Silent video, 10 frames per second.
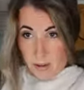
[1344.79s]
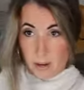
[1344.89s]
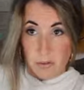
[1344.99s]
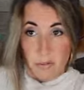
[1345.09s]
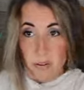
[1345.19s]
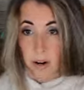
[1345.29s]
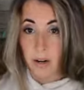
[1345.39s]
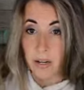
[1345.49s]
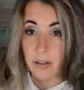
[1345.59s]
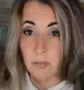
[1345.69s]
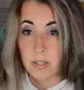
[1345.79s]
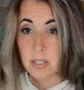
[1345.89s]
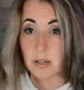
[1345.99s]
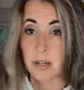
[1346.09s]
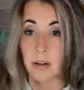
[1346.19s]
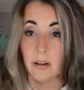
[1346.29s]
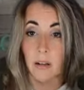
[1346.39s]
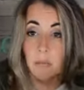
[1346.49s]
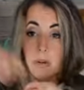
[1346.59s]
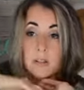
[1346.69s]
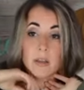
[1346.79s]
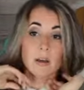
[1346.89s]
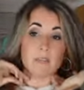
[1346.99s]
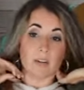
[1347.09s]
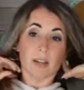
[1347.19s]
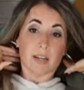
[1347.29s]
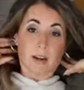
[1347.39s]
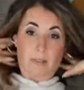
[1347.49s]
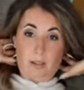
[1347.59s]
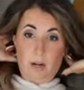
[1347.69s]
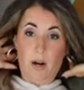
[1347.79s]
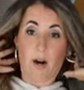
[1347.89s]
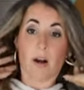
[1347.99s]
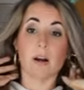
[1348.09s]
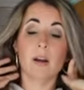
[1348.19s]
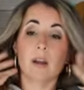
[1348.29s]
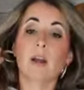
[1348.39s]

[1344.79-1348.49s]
I would wear it in winter here in Alberta for in and out of the car.